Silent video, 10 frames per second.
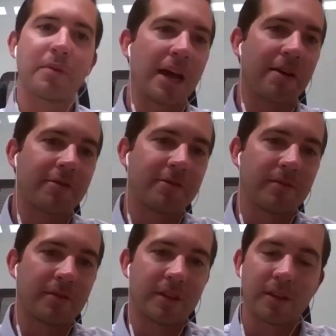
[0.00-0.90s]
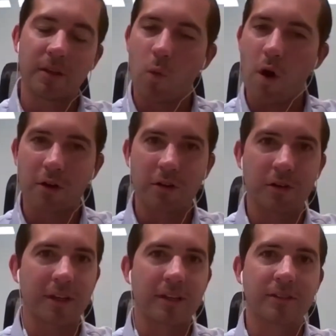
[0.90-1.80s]
You have, the water
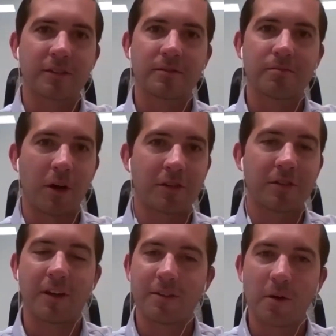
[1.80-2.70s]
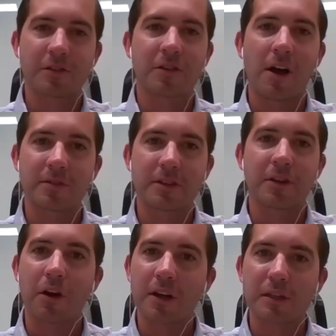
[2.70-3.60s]
is most most often
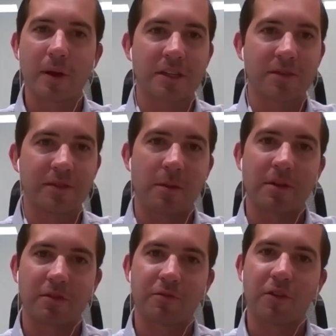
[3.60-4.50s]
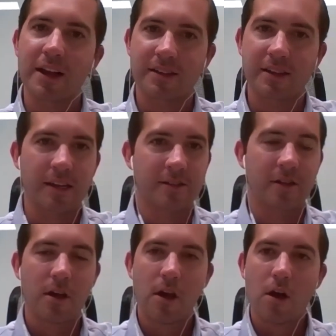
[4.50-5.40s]
dirty, especially if it's coming from frac
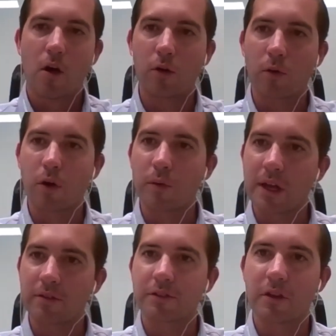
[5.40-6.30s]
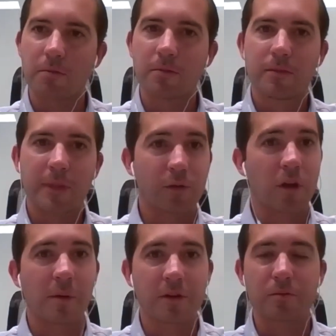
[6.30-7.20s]
tanks or, or whatever. So that's
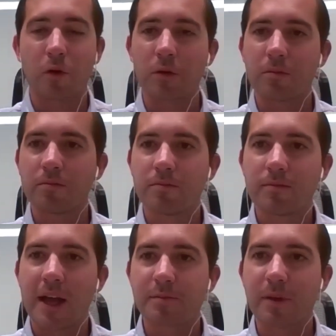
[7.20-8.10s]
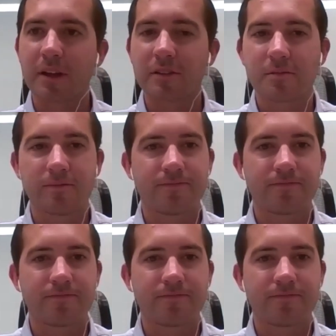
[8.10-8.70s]
one of the most important aspects.